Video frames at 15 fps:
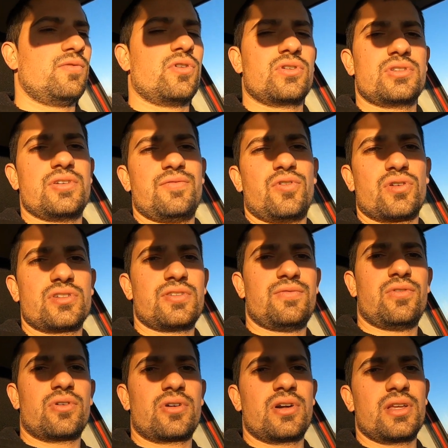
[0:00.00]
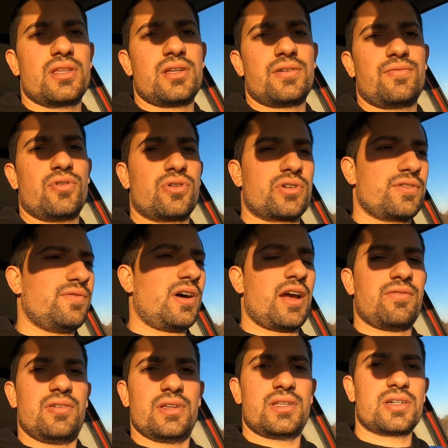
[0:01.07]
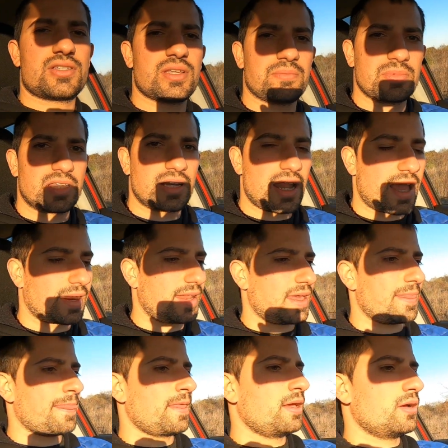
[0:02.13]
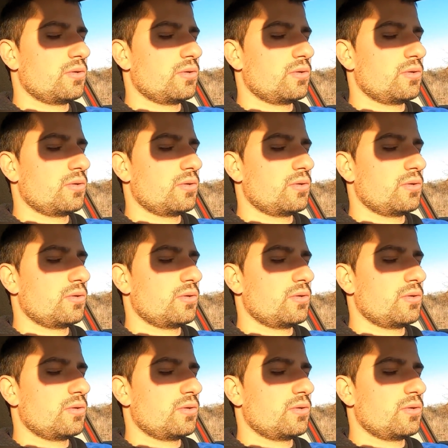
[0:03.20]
44 liter, 45 liter, something like that,